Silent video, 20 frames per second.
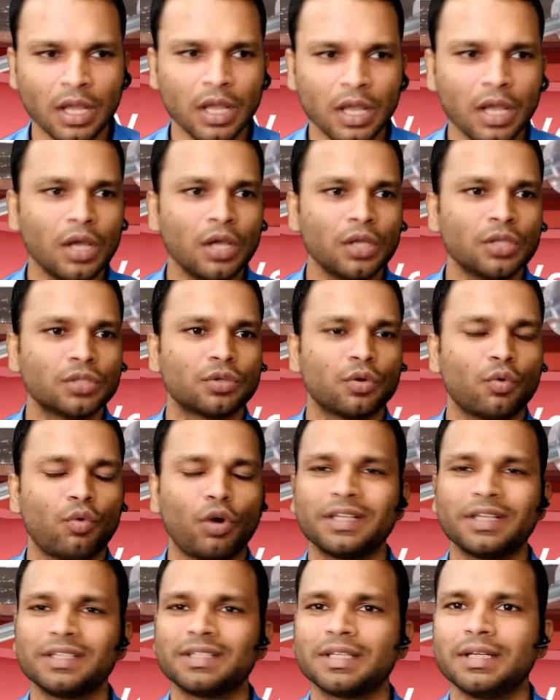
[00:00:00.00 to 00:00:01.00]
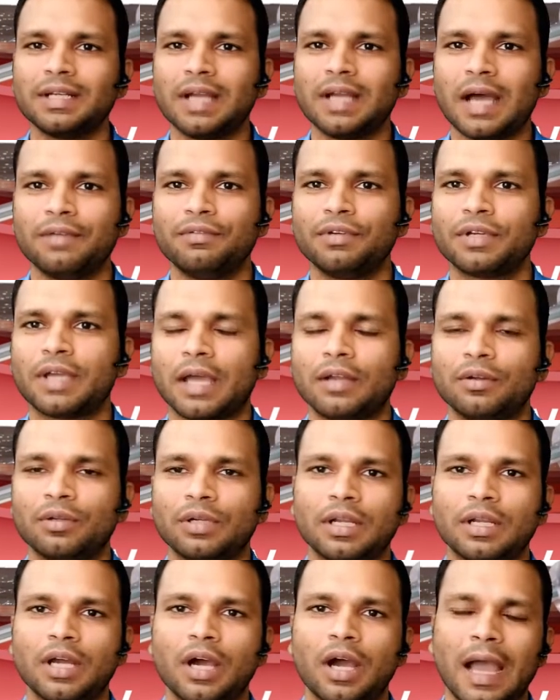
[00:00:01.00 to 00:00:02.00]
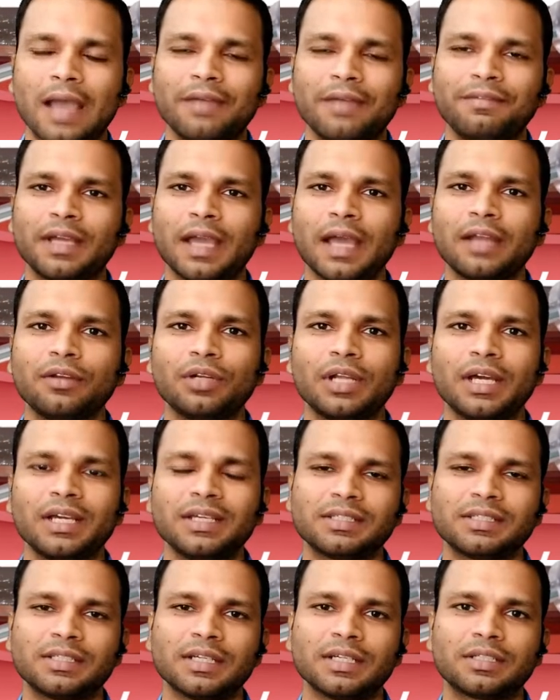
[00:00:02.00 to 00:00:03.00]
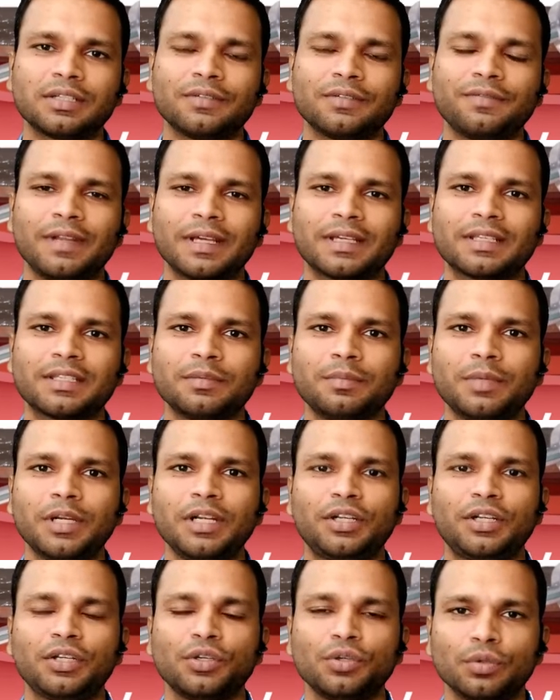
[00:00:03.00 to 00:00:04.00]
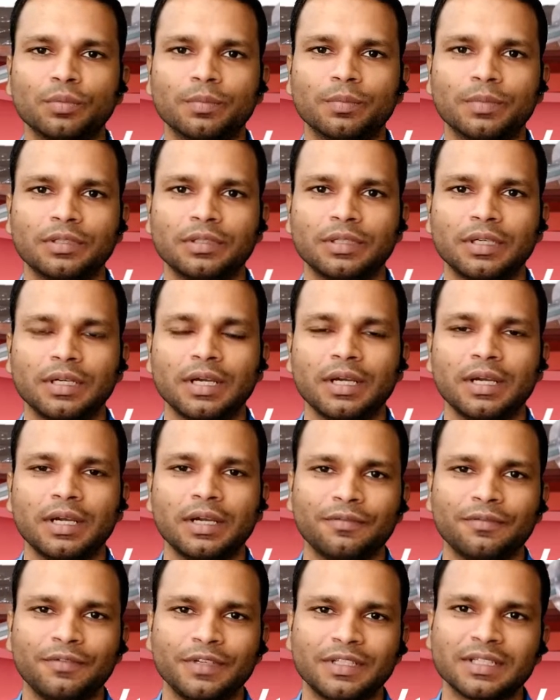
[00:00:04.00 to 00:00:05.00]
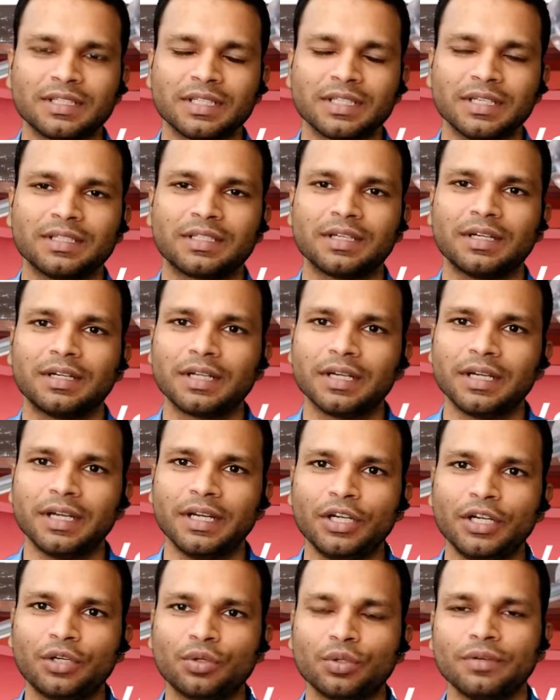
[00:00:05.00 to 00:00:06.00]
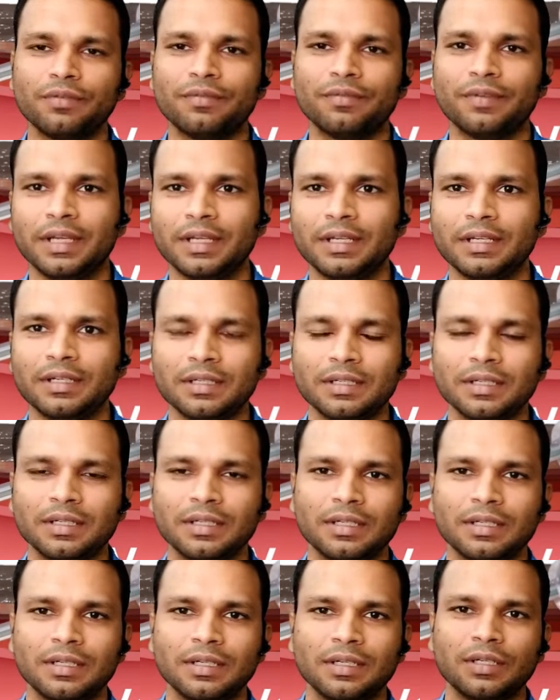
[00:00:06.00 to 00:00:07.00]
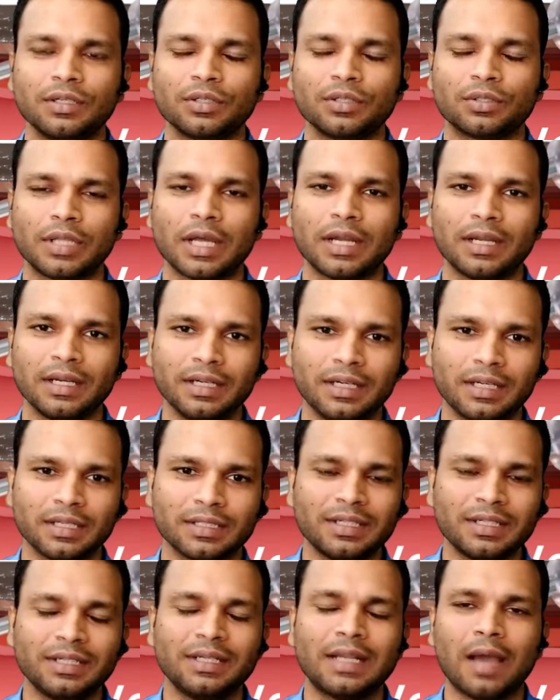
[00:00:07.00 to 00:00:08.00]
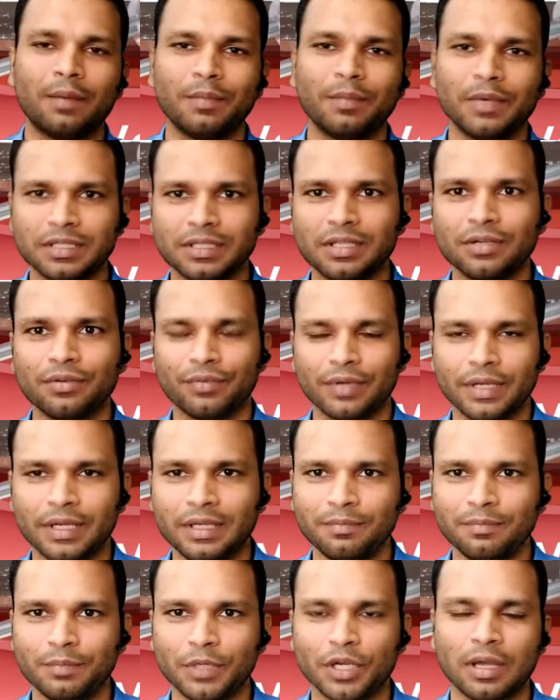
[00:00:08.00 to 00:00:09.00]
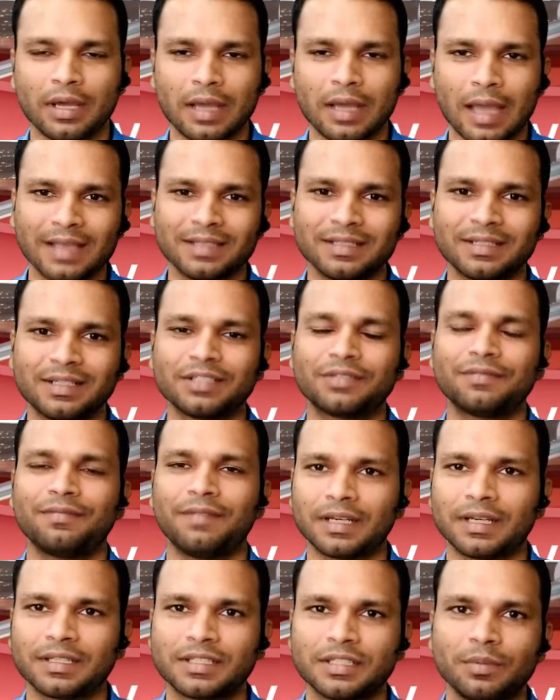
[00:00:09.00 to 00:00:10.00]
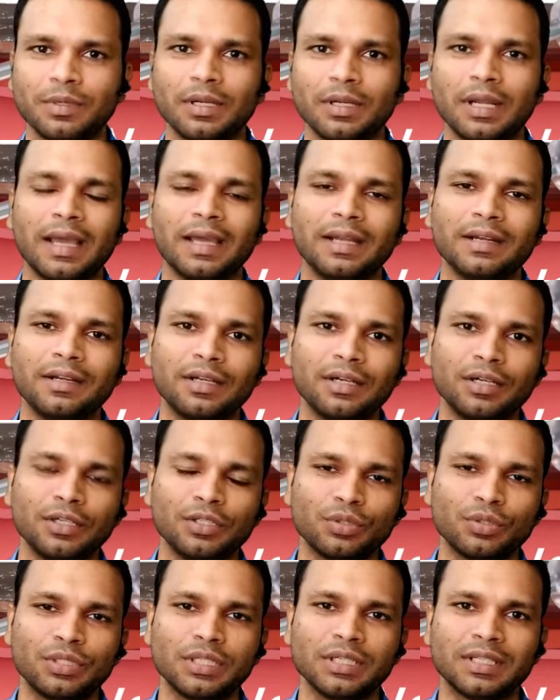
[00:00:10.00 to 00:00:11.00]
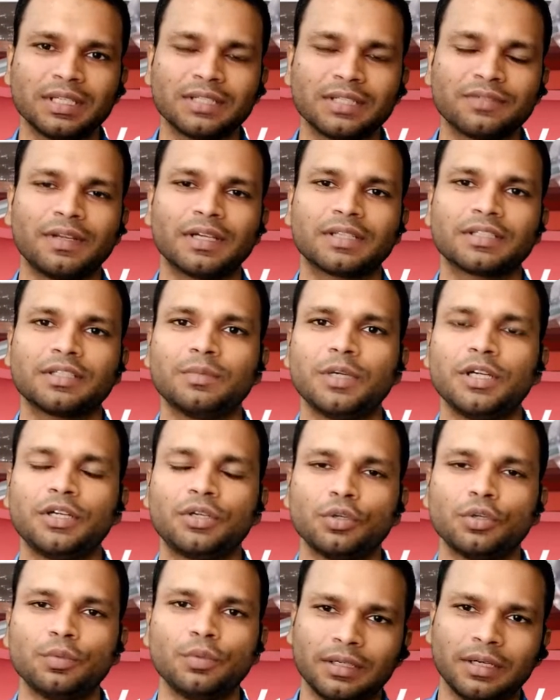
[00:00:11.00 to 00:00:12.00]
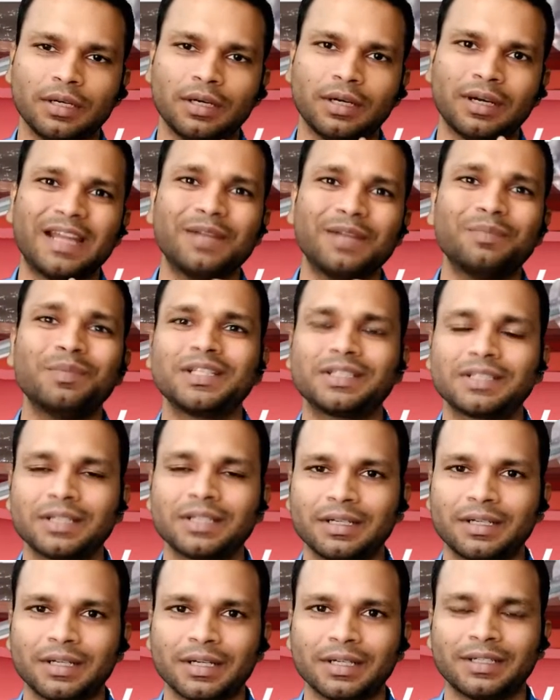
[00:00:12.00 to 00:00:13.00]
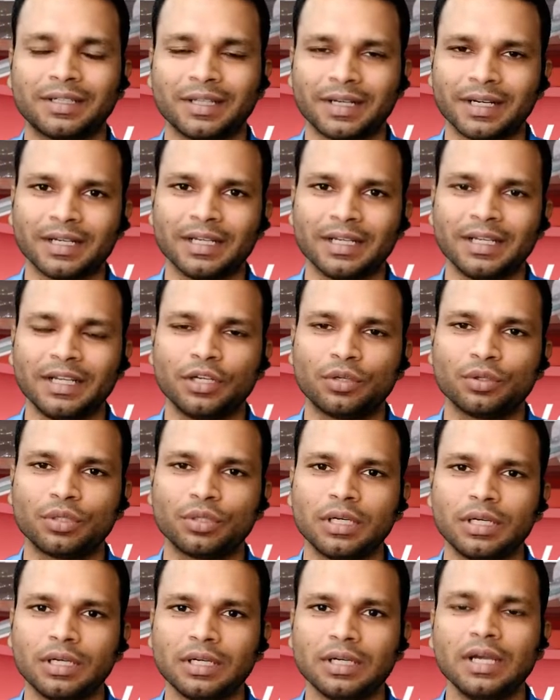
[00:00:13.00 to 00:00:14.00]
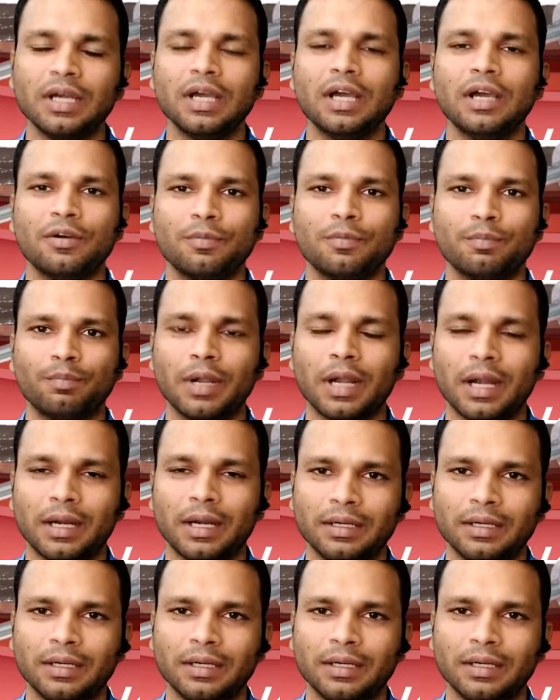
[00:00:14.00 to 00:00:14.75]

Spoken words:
So what is an IV cannula? Now, IV cannula is just a flexible tube which is inserted into the vein so that it doesn't damage the vein as it is flexible, and using this flexible tube you can administer drug directly into the blood.